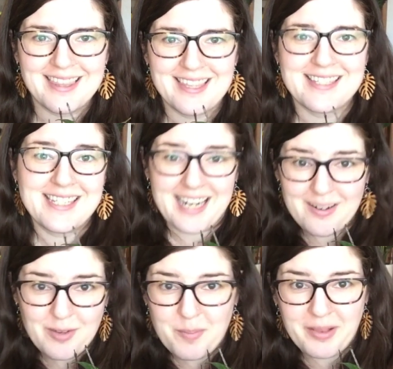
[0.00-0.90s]
the state
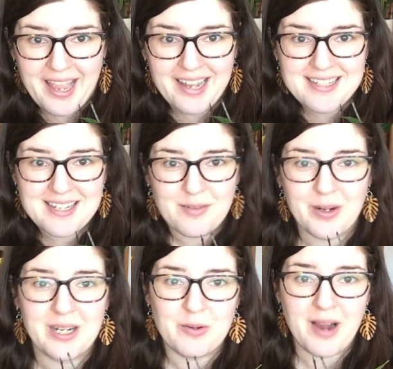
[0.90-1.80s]
of your plant
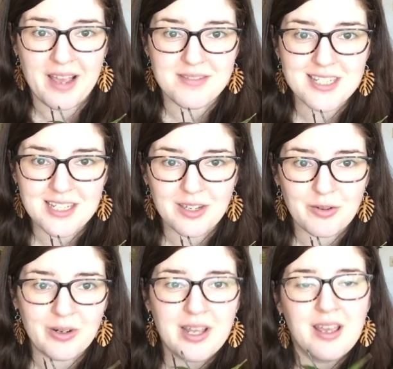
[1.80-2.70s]
when it arrives to you.